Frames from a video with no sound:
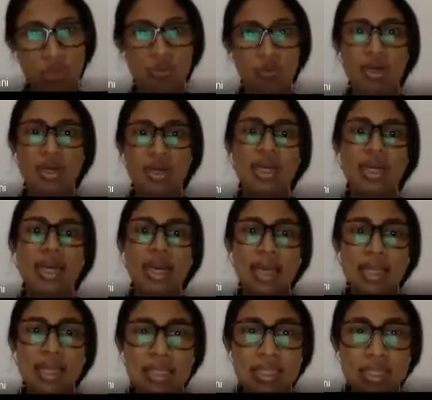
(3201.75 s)
What
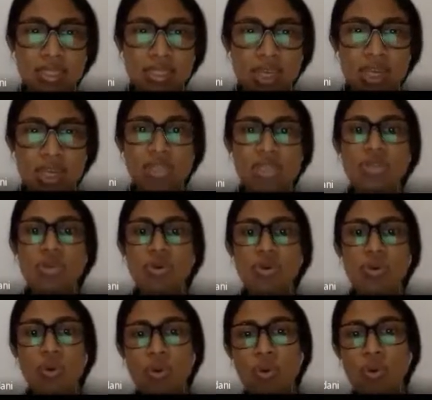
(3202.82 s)
this changed
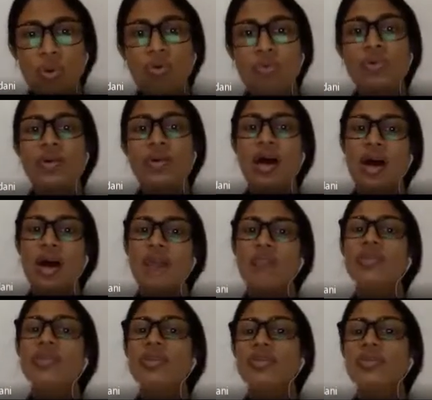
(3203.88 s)
over
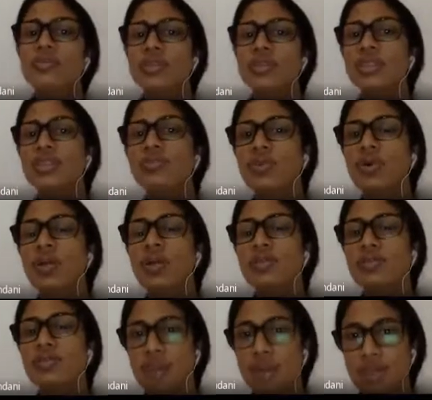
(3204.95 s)
after World War
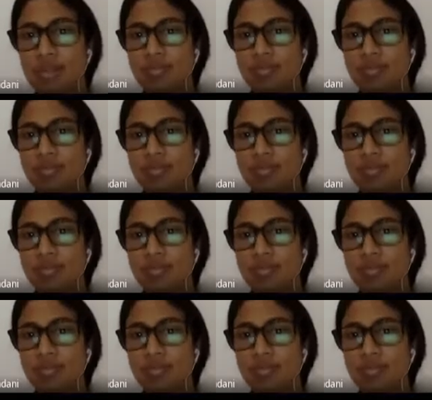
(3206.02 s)
One,